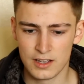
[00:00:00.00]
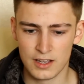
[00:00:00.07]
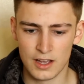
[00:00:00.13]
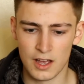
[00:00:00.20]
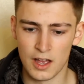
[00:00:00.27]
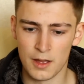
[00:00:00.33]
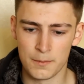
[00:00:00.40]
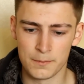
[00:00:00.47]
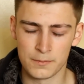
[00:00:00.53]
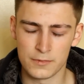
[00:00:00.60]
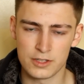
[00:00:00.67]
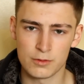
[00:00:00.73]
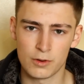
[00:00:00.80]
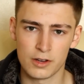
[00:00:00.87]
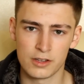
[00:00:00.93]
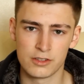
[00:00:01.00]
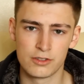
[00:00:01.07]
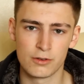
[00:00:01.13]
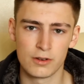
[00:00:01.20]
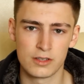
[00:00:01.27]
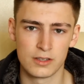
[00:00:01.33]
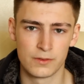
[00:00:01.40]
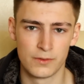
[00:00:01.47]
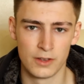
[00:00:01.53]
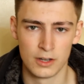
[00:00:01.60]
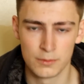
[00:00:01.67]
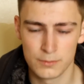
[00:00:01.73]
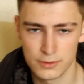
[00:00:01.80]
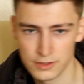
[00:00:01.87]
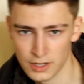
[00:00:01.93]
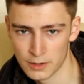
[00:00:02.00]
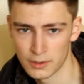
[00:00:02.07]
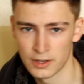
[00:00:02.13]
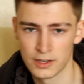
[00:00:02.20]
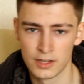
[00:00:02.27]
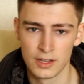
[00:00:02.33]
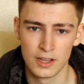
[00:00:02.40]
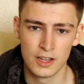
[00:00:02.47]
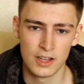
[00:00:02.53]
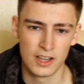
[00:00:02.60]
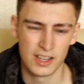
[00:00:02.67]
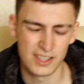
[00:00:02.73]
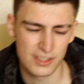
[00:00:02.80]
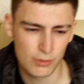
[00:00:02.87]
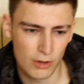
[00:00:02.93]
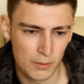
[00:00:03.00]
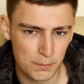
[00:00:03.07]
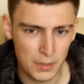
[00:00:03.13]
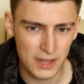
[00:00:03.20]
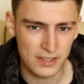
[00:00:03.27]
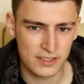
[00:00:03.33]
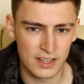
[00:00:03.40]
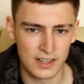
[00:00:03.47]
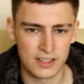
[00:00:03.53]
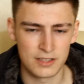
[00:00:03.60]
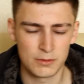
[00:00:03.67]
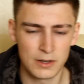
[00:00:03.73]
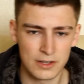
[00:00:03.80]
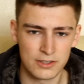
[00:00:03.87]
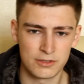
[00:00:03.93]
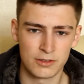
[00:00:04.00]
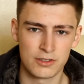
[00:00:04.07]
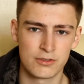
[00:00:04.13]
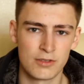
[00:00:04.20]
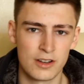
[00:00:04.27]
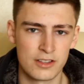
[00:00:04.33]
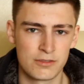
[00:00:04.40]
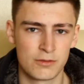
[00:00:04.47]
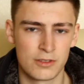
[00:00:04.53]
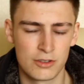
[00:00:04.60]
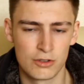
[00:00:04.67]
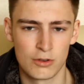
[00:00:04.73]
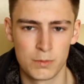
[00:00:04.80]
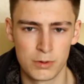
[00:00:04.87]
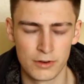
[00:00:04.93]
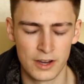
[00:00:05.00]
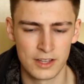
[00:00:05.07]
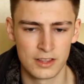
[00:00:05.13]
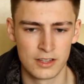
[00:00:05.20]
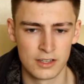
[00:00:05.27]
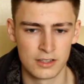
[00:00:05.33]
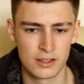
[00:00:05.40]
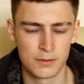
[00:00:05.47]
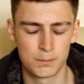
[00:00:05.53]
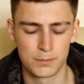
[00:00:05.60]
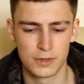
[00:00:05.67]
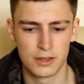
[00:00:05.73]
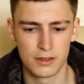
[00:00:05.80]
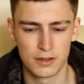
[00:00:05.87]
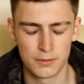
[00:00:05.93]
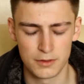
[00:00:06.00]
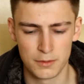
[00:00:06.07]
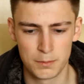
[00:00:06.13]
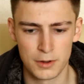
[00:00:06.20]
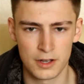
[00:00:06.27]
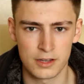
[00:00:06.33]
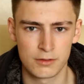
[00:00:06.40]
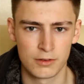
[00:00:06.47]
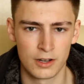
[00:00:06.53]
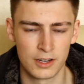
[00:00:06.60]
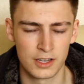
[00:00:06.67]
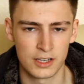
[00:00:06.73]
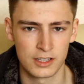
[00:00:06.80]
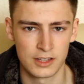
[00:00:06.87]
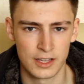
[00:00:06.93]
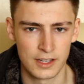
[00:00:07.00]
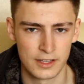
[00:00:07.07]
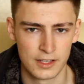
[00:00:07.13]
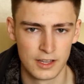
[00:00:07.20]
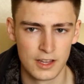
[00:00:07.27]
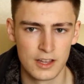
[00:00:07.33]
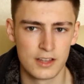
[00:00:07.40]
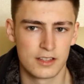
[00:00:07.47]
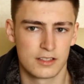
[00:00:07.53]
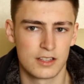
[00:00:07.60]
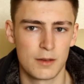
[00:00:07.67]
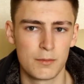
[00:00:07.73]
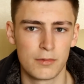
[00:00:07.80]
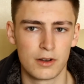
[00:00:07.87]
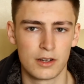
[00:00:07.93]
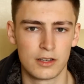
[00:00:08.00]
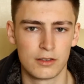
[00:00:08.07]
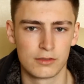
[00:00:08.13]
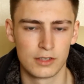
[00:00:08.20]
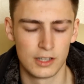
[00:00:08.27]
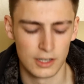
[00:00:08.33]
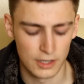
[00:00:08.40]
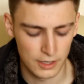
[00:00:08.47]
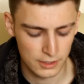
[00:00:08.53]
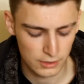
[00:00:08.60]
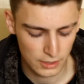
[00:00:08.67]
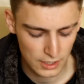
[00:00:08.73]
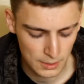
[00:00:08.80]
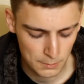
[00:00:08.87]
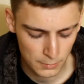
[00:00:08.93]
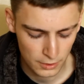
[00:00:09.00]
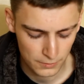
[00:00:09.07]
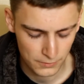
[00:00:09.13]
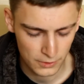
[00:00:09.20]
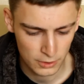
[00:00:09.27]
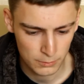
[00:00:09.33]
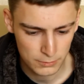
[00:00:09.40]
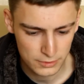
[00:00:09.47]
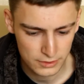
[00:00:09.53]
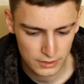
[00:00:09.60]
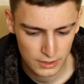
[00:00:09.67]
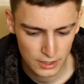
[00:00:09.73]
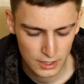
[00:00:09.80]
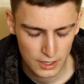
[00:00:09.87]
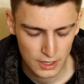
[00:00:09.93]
It's what I enjoy to film, so it's what I'm best at as well, so I try to incorporate the bike riding and that somewhere along the line in my films.